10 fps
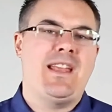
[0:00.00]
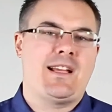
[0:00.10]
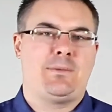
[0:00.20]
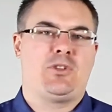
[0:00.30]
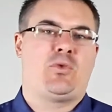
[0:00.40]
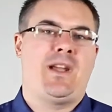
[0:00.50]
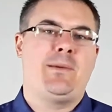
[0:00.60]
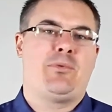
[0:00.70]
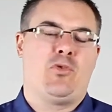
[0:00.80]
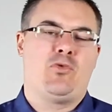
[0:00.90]
Be an Expert
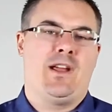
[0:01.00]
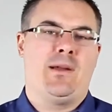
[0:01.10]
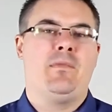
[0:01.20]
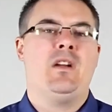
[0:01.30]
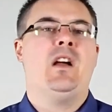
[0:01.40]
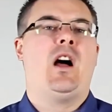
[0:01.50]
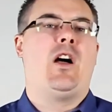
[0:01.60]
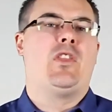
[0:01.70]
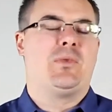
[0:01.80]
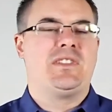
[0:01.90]
training program
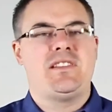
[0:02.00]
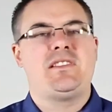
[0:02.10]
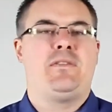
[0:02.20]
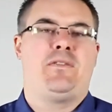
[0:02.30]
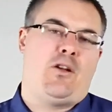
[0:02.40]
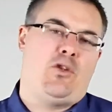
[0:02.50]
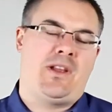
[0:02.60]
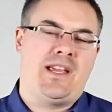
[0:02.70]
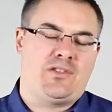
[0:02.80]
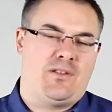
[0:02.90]
on the resistive
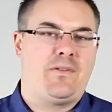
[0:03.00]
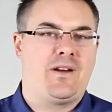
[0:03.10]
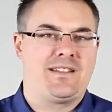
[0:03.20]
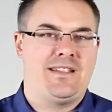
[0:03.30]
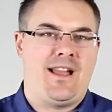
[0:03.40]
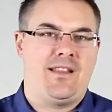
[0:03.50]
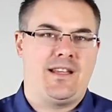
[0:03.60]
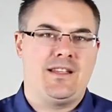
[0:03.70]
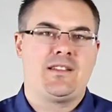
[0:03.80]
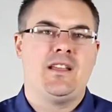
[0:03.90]
fault location
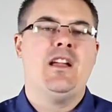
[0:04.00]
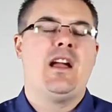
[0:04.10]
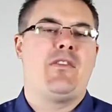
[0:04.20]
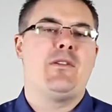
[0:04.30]
functionalities